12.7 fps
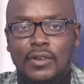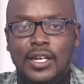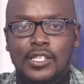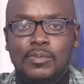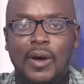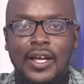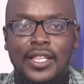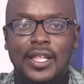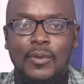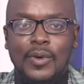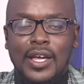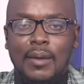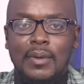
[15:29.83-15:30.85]
Let's park it there.
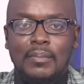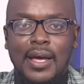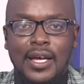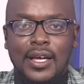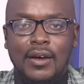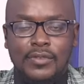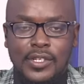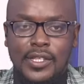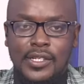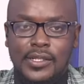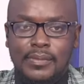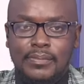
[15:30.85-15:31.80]
We're coming back after this.